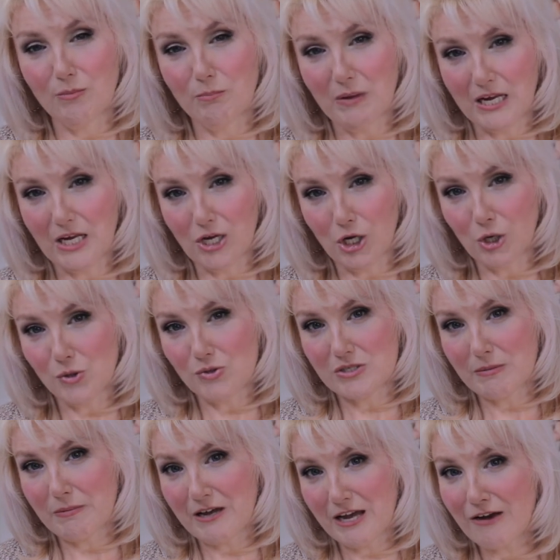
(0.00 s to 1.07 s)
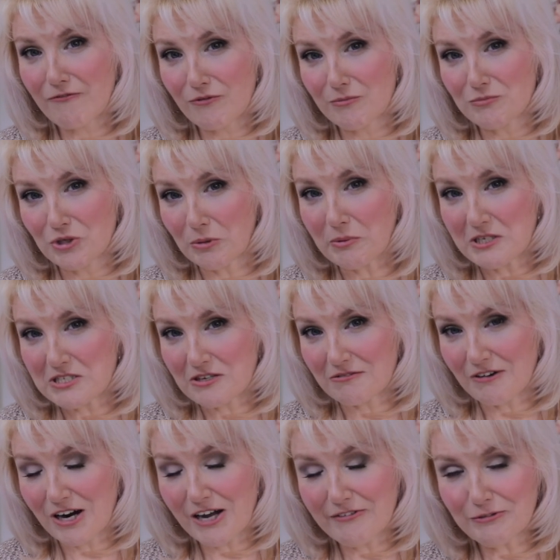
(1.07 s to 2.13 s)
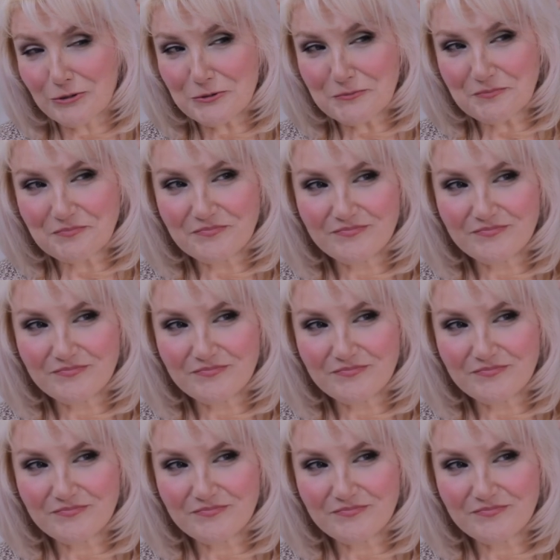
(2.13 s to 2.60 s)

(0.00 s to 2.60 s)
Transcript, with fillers: big news apart from Dobby's arrival,